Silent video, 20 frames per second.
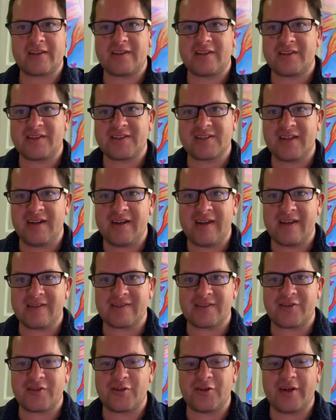that the sun has
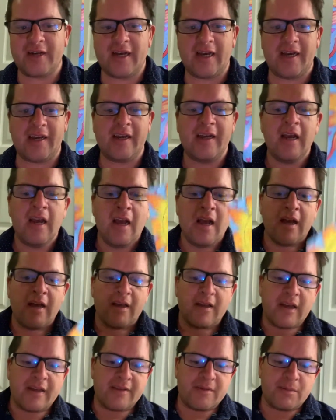a third eye.
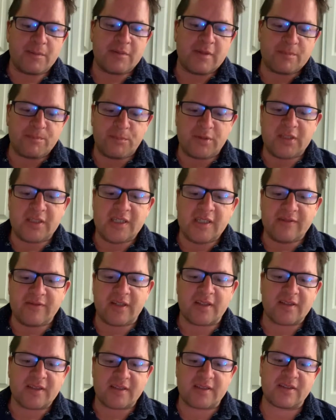I believe
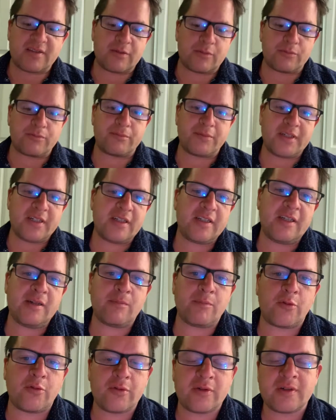that this is a really
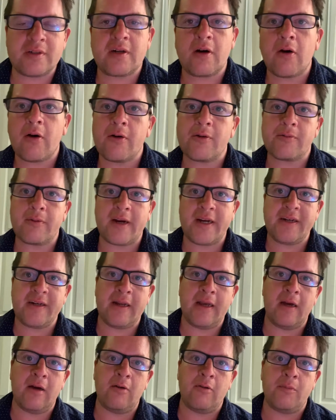important card right
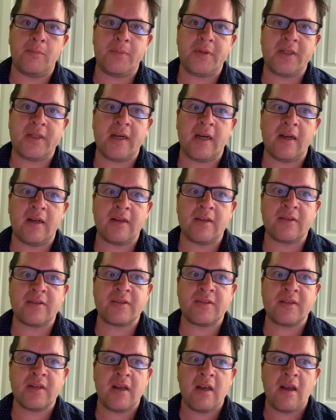now
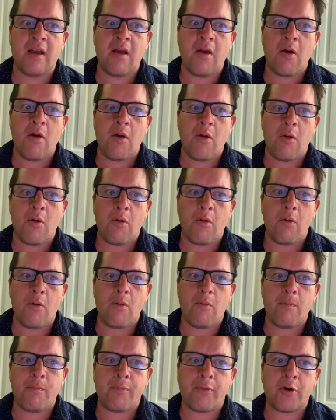because
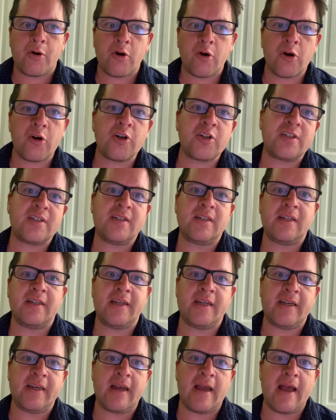
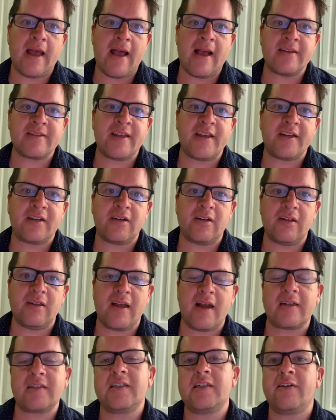personally, as a
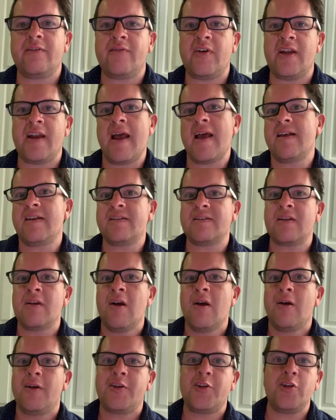collective and as
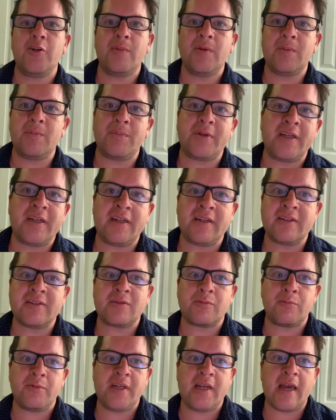human
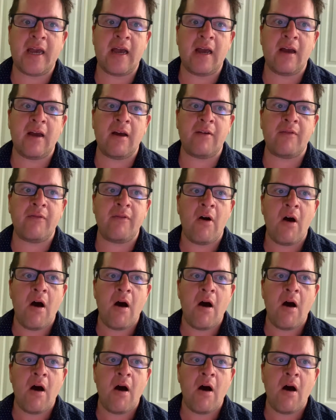beings, we have